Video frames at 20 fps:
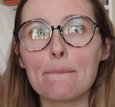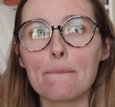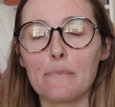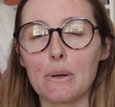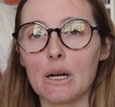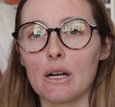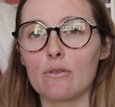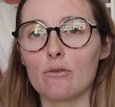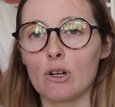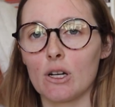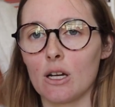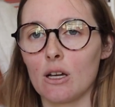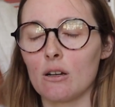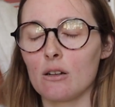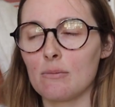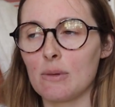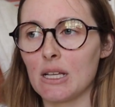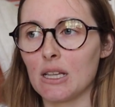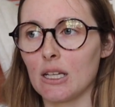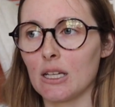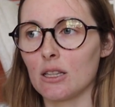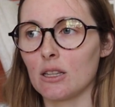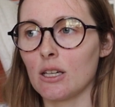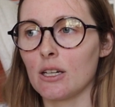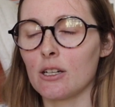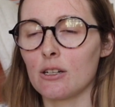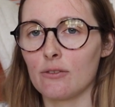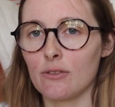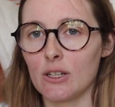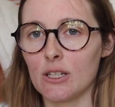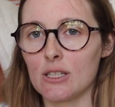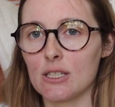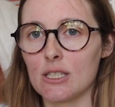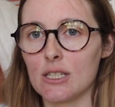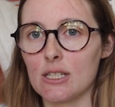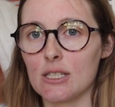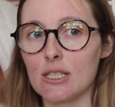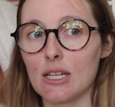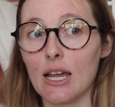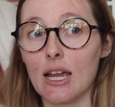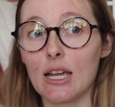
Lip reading: but I've ran out of my like lighter fantasies.